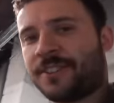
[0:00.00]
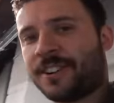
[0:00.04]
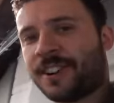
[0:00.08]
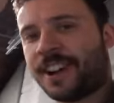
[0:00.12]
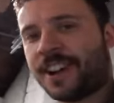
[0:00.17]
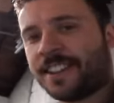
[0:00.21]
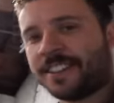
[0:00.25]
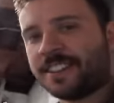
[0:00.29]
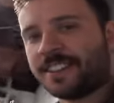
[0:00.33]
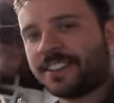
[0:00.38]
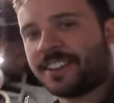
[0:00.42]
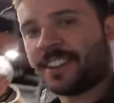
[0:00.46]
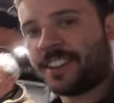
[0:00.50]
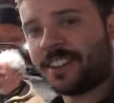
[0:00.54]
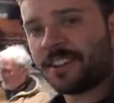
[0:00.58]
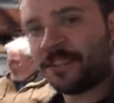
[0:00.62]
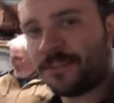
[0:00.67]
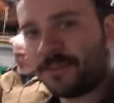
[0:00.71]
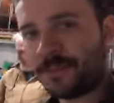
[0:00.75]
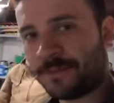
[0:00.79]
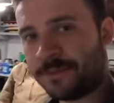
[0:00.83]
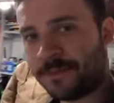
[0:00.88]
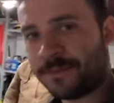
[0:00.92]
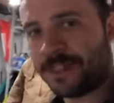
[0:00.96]
forgot to tell
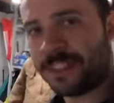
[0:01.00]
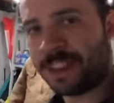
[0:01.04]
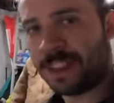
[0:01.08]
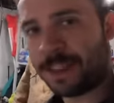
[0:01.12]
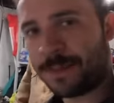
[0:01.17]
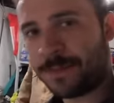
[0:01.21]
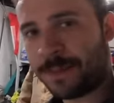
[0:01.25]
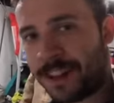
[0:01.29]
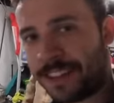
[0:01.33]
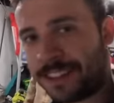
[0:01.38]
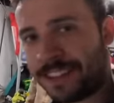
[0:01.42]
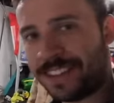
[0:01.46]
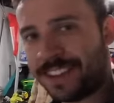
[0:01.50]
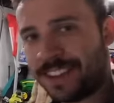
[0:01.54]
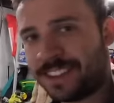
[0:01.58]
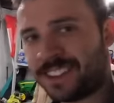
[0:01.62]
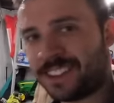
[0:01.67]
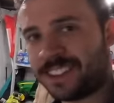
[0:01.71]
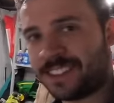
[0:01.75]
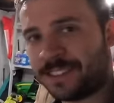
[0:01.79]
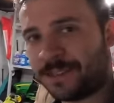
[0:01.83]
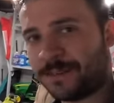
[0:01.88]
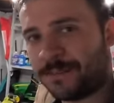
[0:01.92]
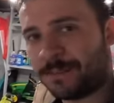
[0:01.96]
you about
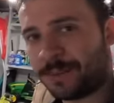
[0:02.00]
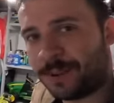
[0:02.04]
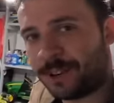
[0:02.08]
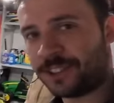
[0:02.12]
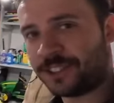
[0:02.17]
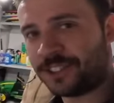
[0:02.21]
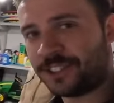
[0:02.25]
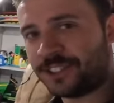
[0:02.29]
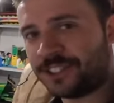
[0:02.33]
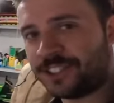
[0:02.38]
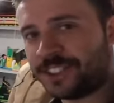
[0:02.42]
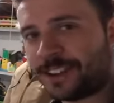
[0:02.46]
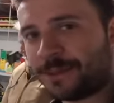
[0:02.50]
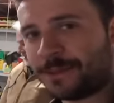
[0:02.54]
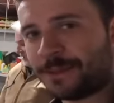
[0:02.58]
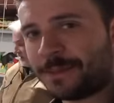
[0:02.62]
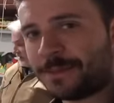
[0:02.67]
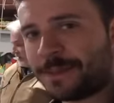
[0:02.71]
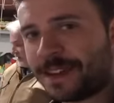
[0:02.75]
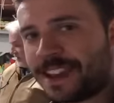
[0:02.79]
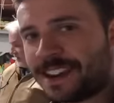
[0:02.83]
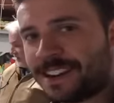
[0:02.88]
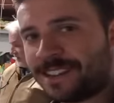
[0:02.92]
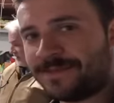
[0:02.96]
this purchase that
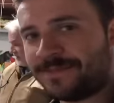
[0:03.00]
we made.